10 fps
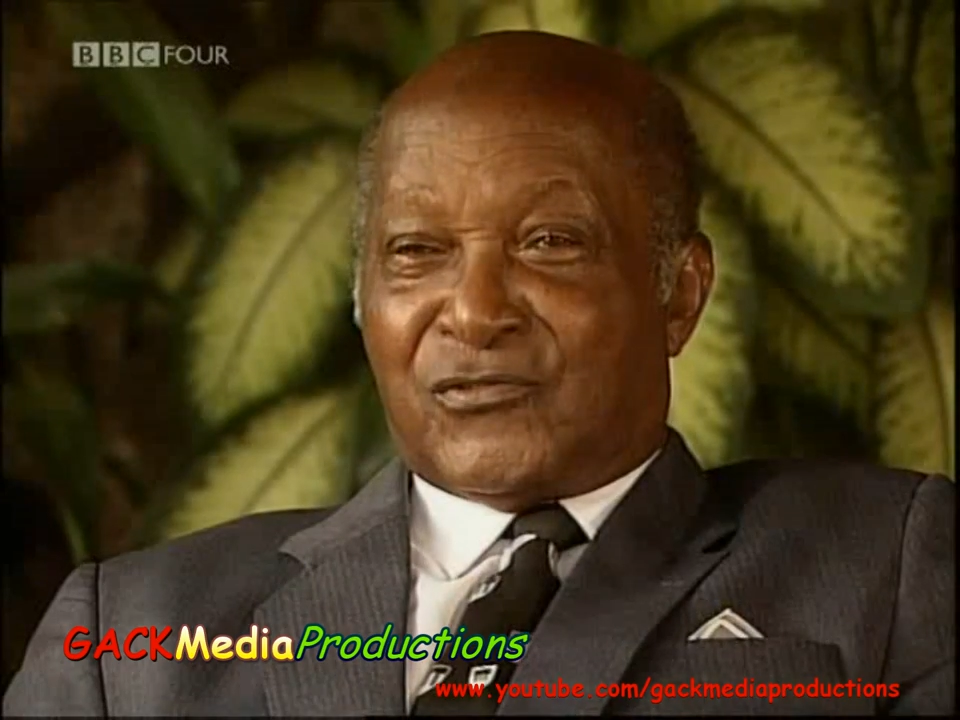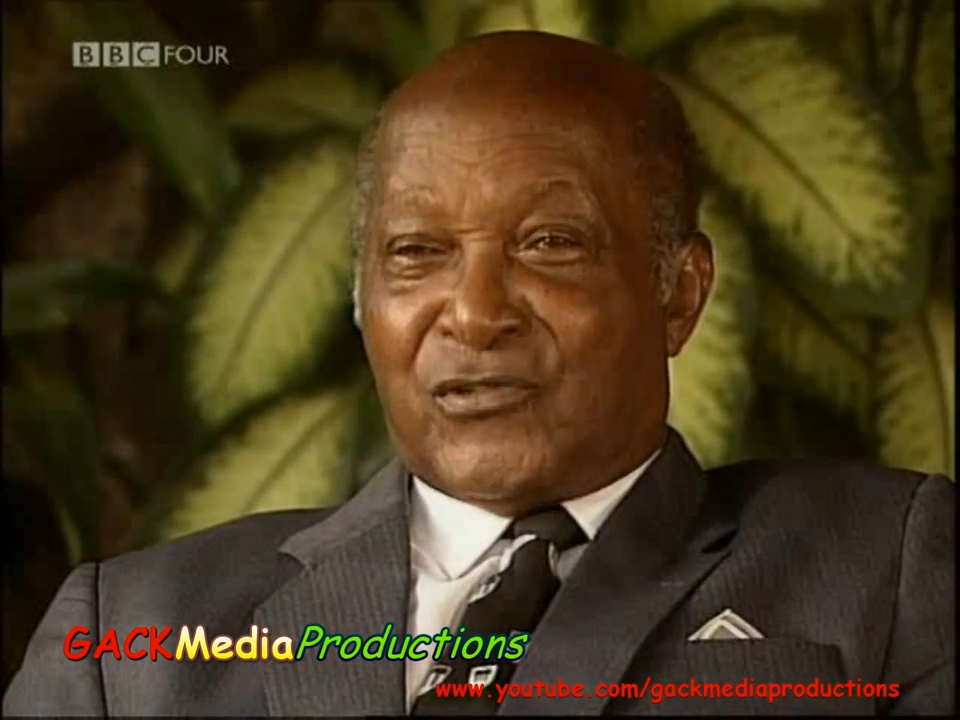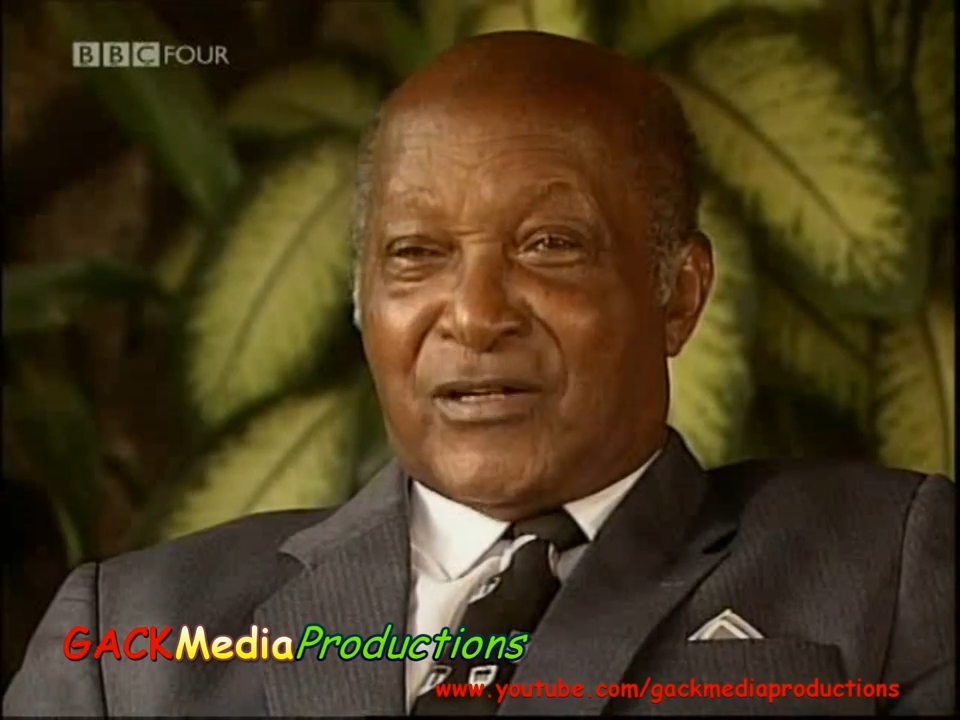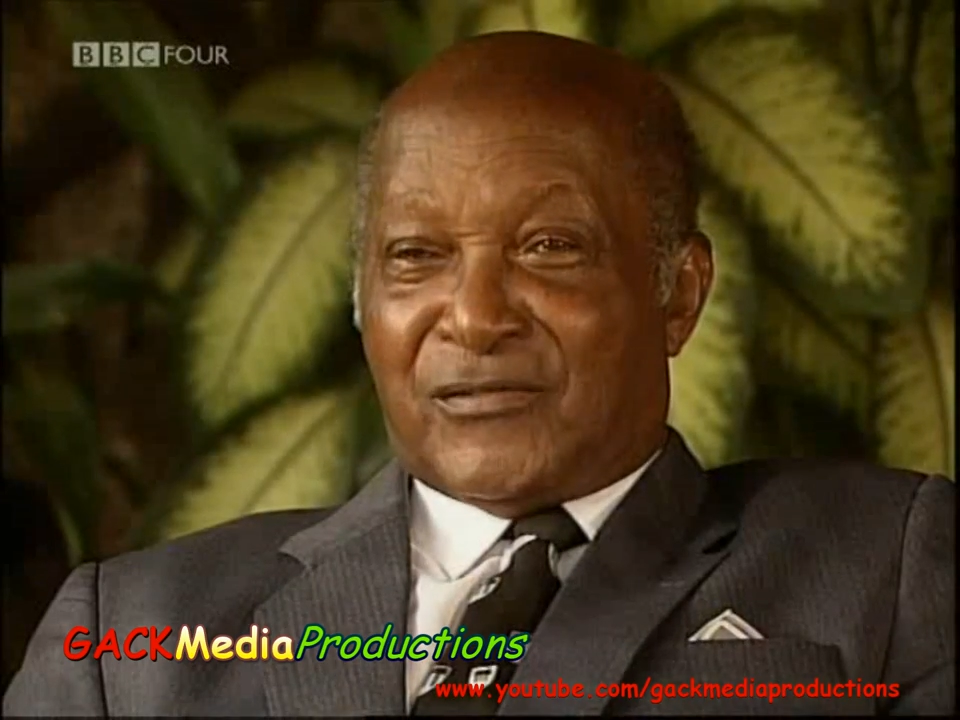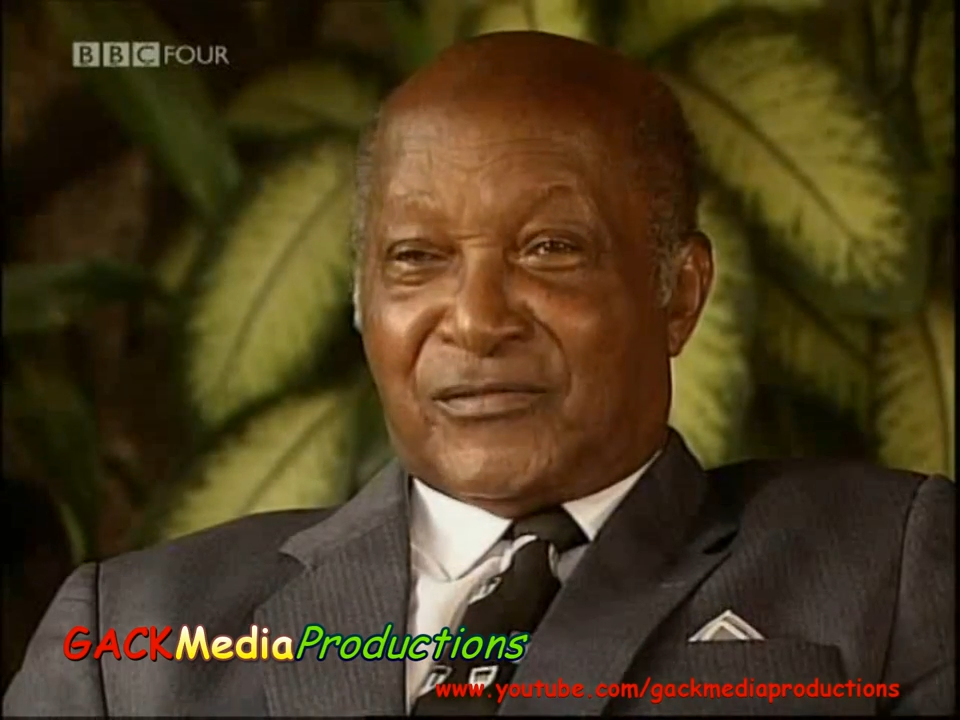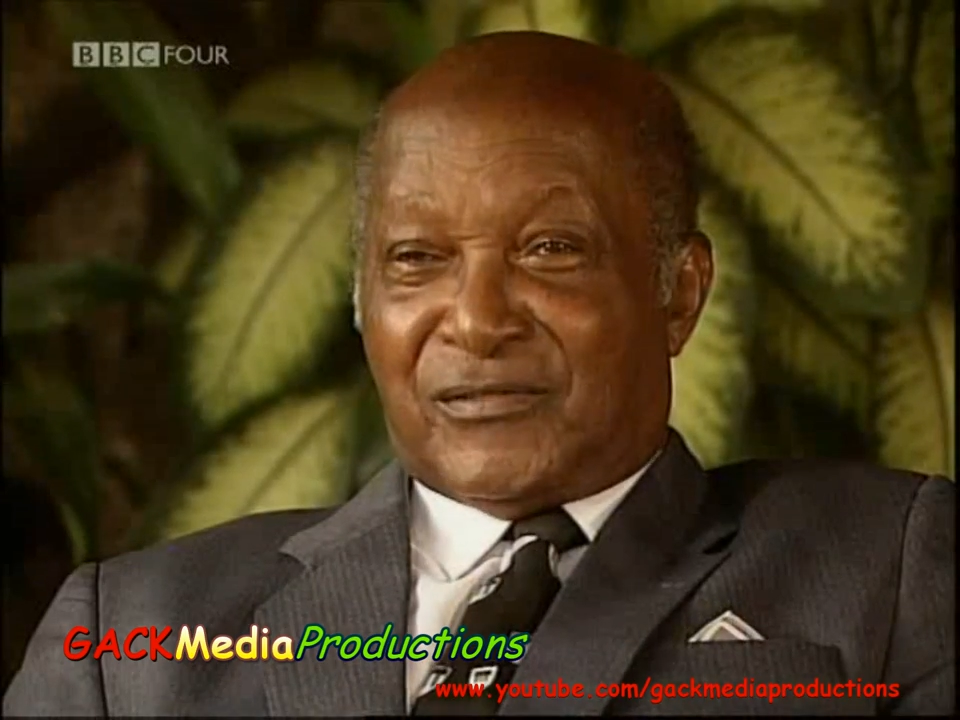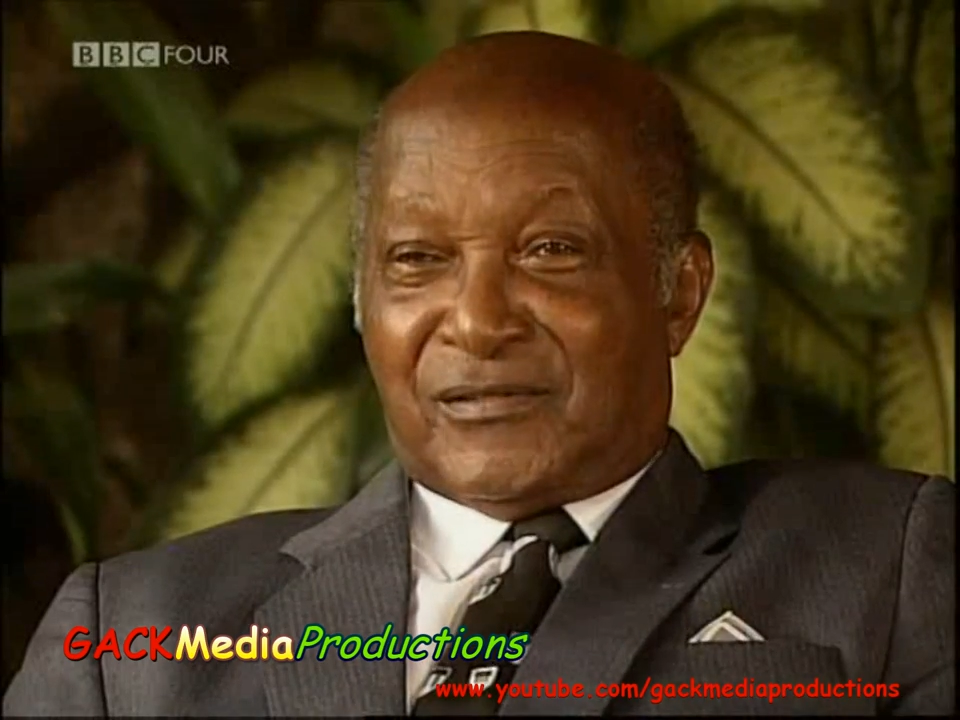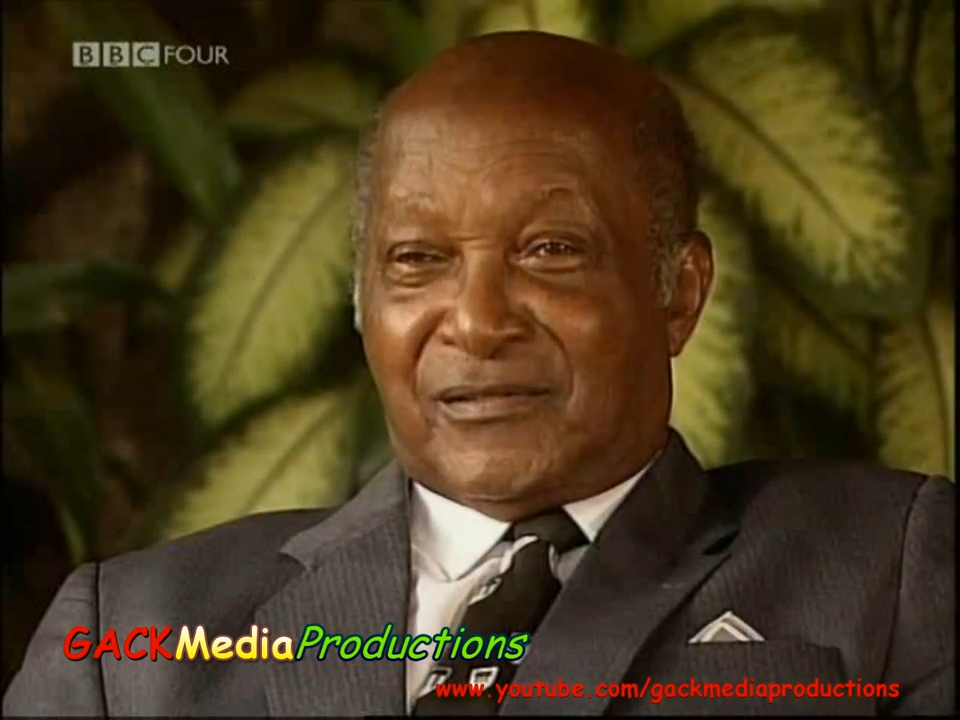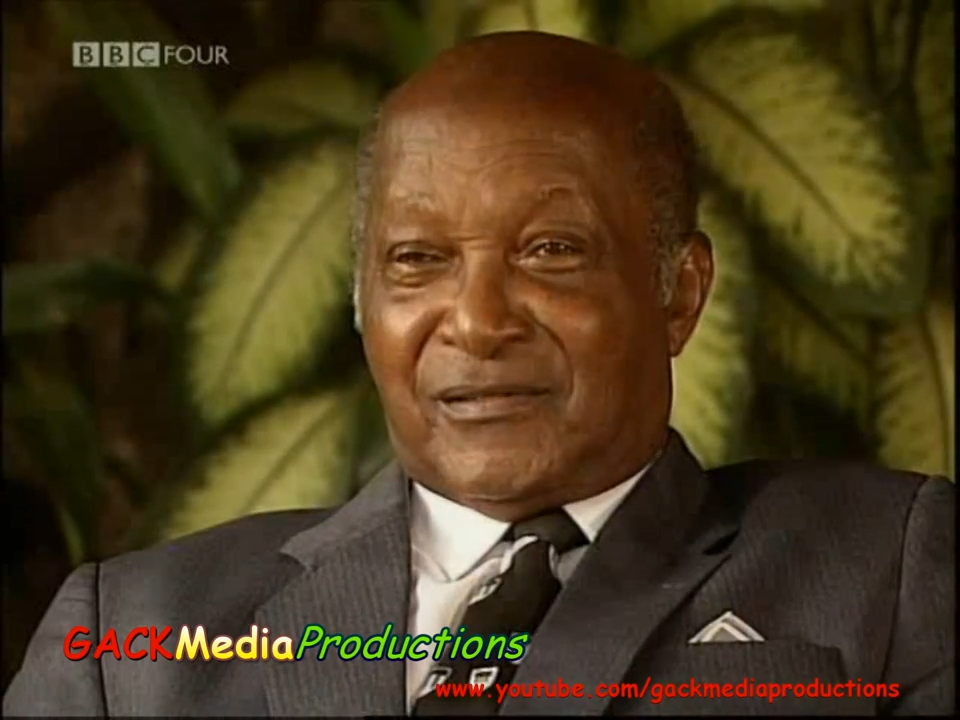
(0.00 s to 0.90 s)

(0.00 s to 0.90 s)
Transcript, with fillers: to 12.